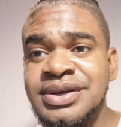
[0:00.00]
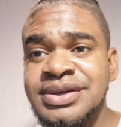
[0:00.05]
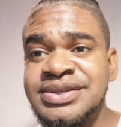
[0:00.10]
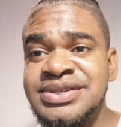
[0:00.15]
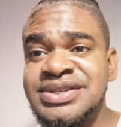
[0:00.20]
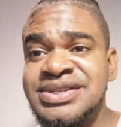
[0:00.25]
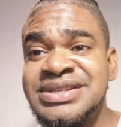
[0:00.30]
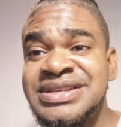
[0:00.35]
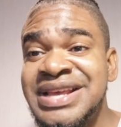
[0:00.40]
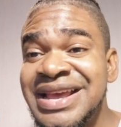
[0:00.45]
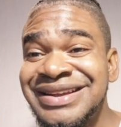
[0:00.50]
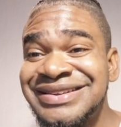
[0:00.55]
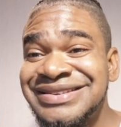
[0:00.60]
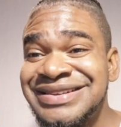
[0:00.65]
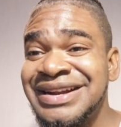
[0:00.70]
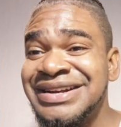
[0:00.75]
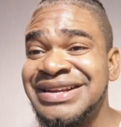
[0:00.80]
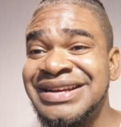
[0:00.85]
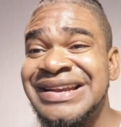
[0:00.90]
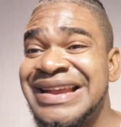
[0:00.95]

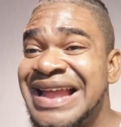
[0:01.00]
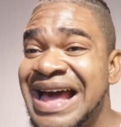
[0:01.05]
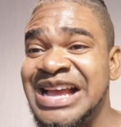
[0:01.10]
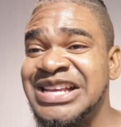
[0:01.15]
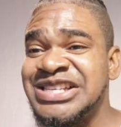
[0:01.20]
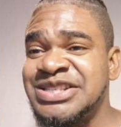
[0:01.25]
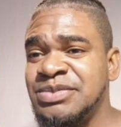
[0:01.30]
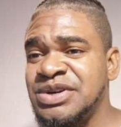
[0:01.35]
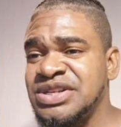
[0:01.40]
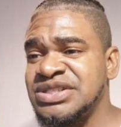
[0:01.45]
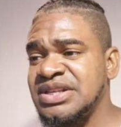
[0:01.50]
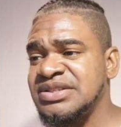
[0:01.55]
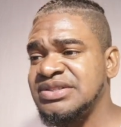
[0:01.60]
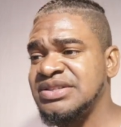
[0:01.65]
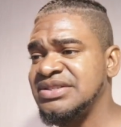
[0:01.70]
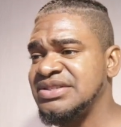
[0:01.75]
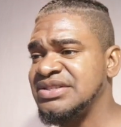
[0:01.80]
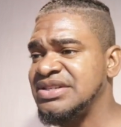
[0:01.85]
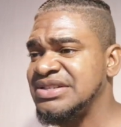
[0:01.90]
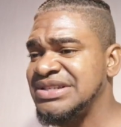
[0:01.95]
satanic lies, brothers and
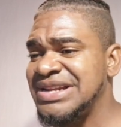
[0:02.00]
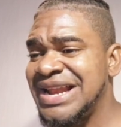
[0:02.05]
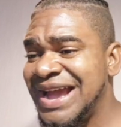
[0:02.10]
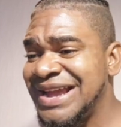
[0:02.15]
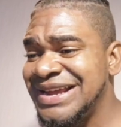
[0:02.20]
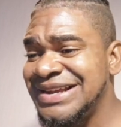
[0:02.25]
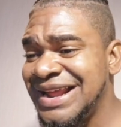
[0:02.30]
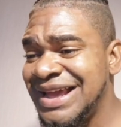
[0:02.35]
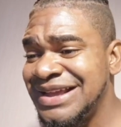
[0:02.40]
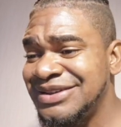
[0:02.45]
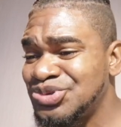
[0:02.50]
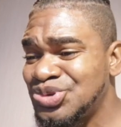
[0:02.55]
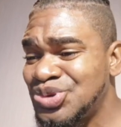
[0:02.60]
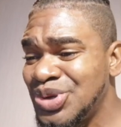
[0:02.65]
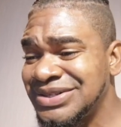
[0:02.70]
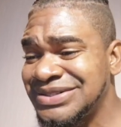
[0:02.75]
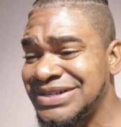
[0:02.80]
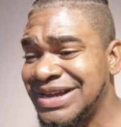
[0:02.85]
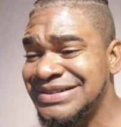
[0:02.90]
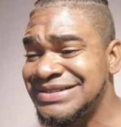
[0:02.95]
sisters. Lying like
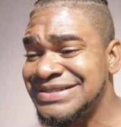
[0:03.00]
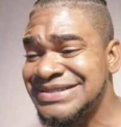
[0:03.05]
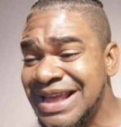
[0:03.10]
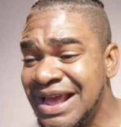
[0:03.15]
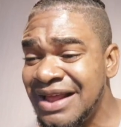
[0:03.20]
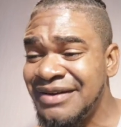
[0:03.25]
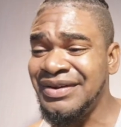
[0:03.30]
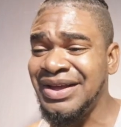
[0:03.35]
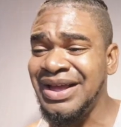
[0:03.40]
Satan said.